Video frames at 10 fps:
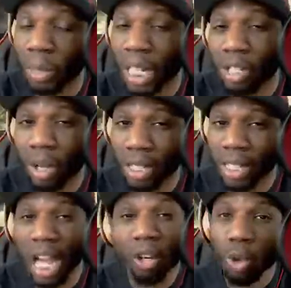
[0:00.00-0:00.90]
That's all I can
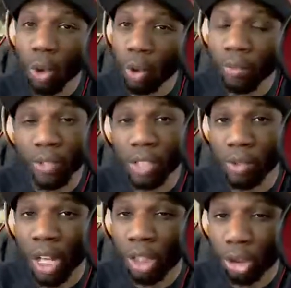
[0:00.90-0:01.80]
say. I don't know if
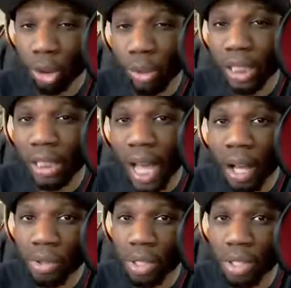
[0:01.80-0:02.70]
it's truly
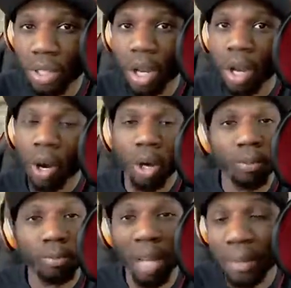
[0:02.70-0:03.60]
thousands
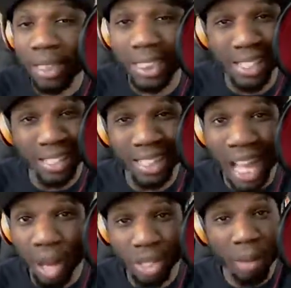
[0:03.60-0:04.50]
or maybe just
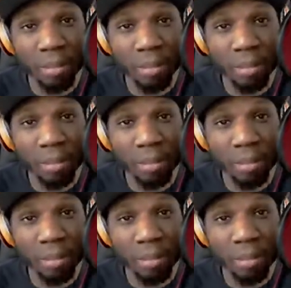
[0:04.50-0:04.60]
1,000.